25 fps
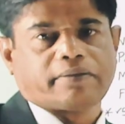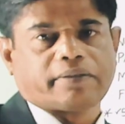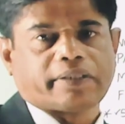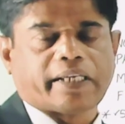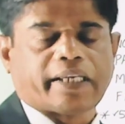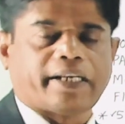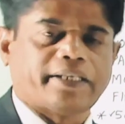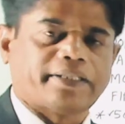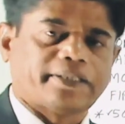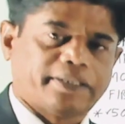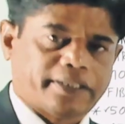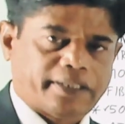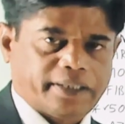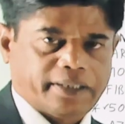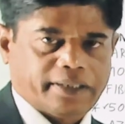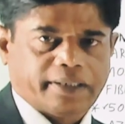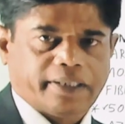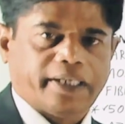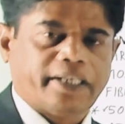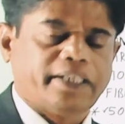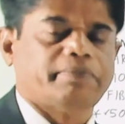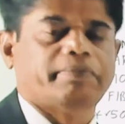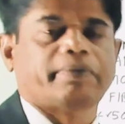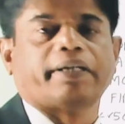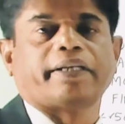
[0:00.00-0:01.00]
tenacity
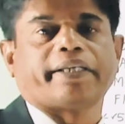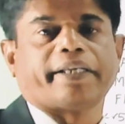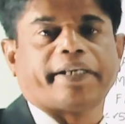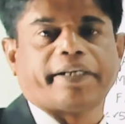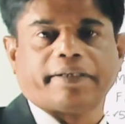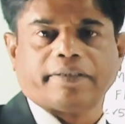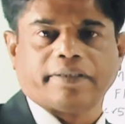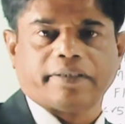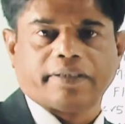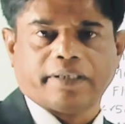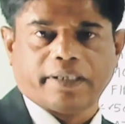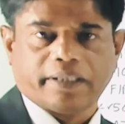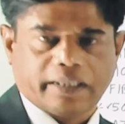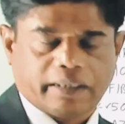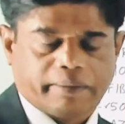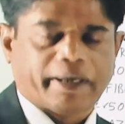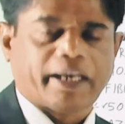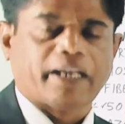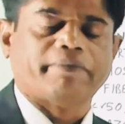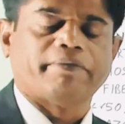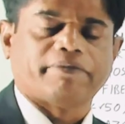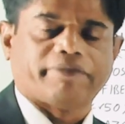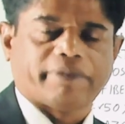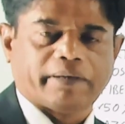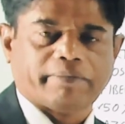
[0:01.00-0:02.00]
is maintained in the
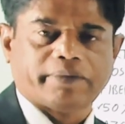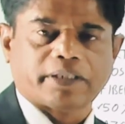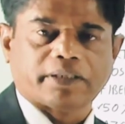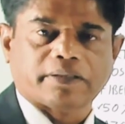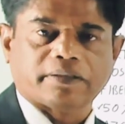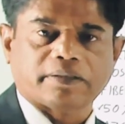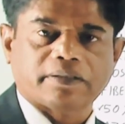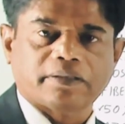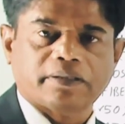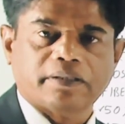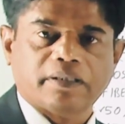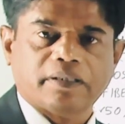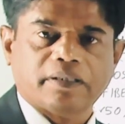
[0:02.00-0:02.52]
man-made fibers.